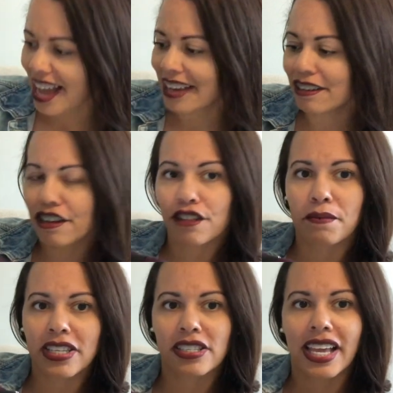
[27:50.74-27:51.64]
I don't know the
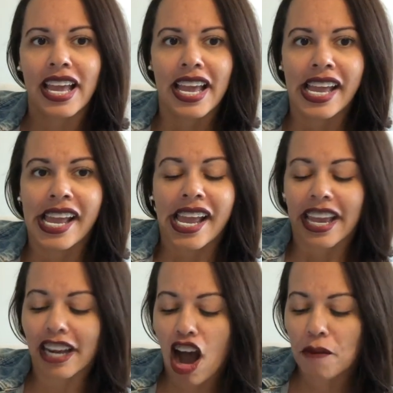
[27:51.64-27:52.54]
best,
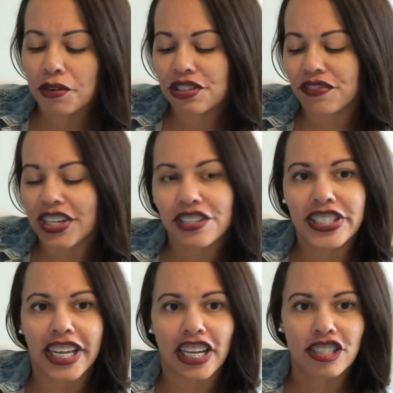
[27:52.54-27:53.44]
it almost feels
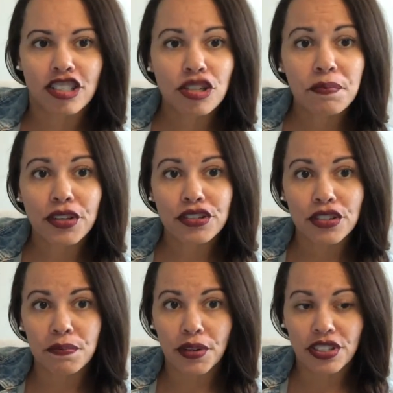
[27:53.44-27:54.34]
like a super
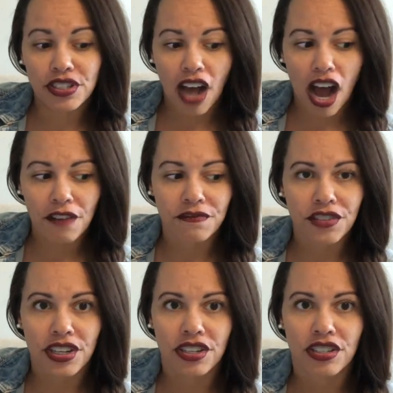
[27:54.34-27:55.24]

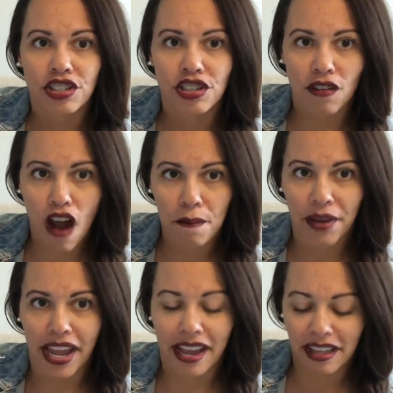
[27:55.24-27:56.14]
soft
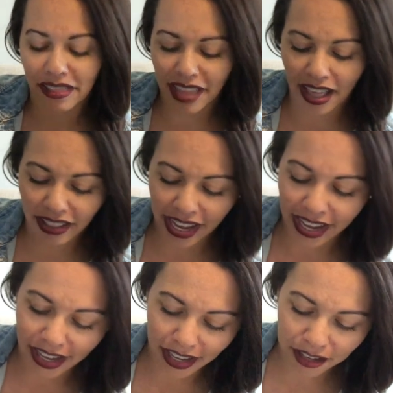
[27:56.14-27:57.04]
serape that
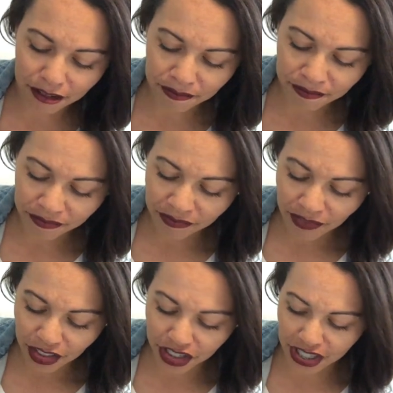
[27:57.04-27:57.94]
like
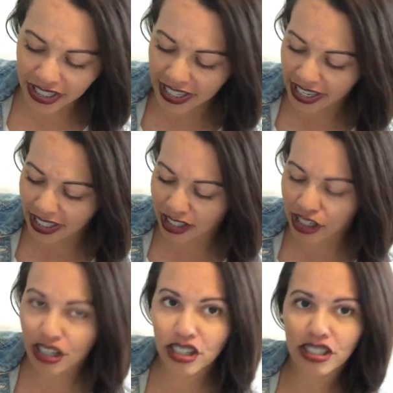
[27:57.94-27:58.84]
just gets
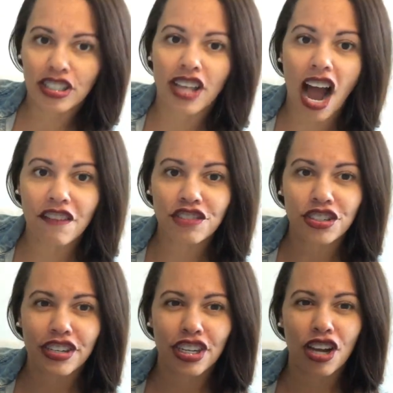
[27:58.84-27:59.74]

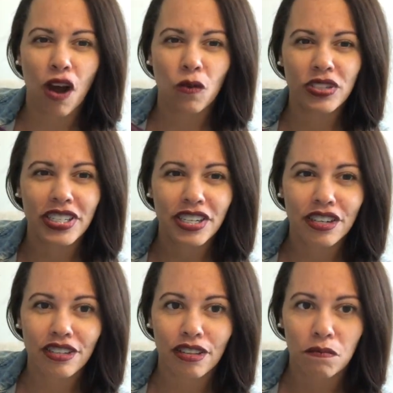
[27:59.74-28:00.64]
softer and
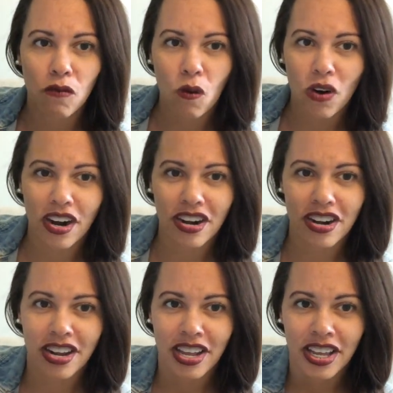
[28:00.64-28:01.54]
cozier the
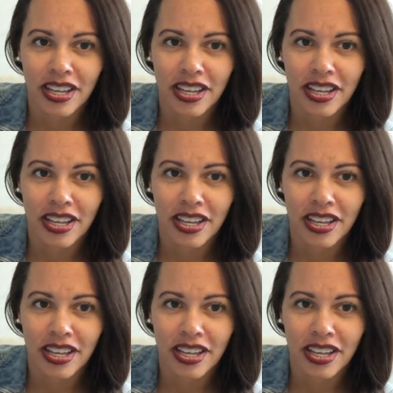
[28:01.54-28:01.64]
more